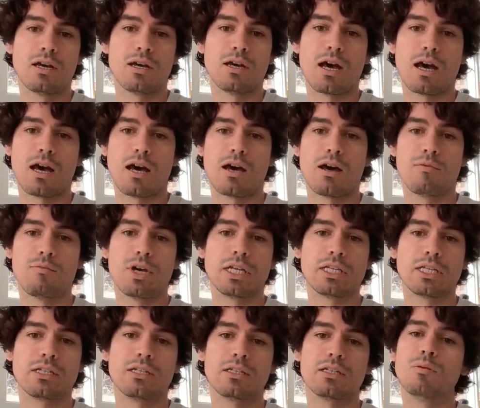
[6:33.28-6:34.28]

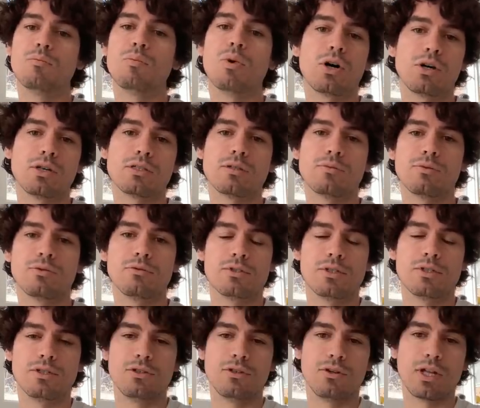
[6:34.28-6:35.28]
it's just impossible
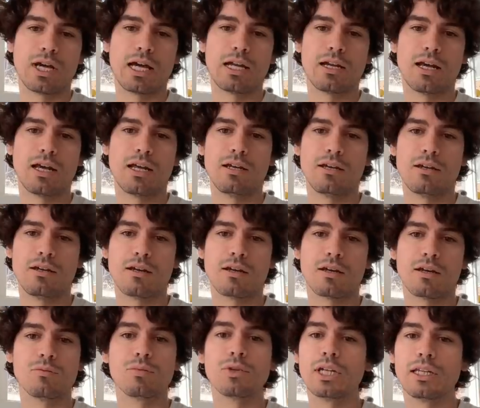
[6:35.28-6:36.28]
to do that and
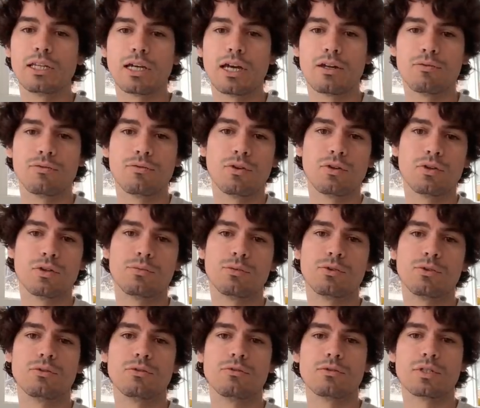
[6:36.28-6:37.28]
completely unaffordable.